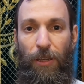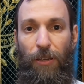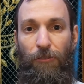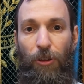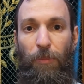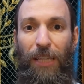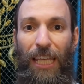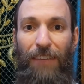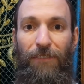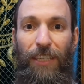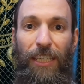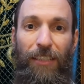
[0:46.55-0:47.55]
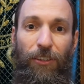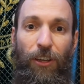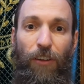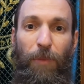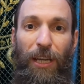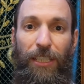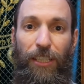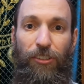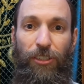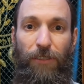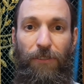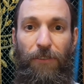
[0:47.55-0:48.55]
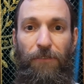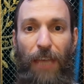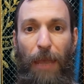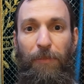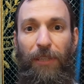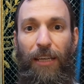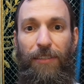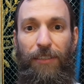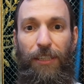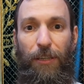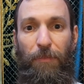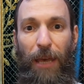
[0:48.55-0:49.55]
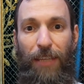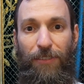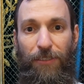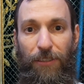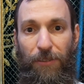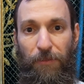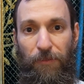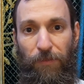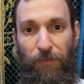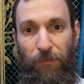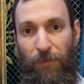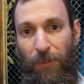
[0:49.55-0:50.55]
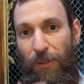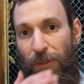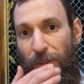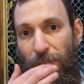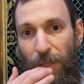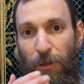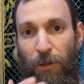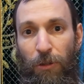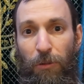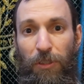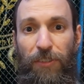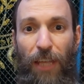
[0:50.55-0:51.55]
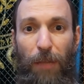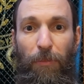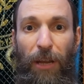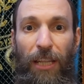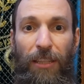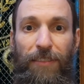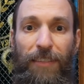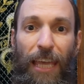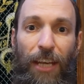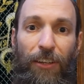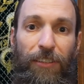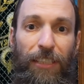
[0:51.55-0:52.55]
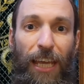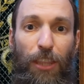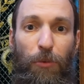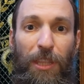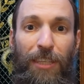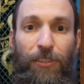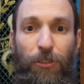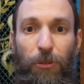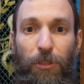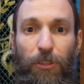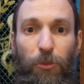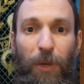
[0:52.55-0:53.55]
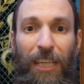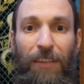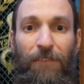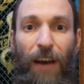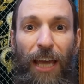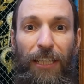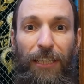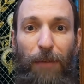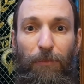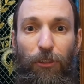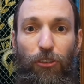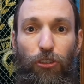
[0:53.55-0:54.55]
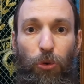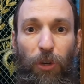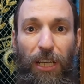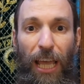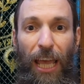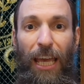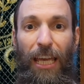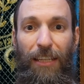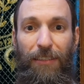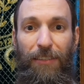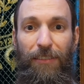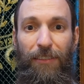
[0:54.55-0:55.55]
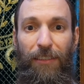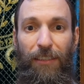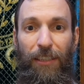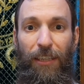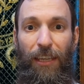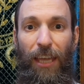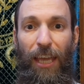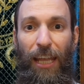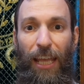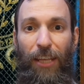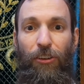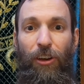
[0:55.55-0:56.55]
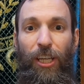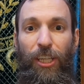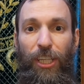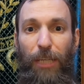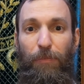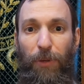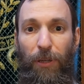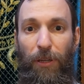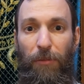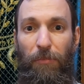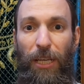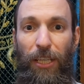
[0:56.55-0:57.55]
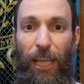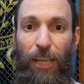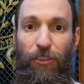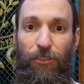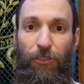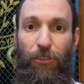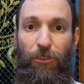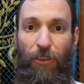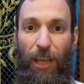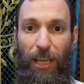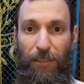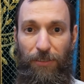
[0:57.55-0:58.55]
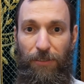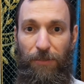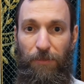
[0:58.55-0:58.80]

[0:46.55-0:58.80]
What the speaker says: Rabbi Levi Yitzchak of Berditchev, the famed Hasidic master, was celebrating the Seder together with his students when he invited them to join hands and enter a deep meditational trance.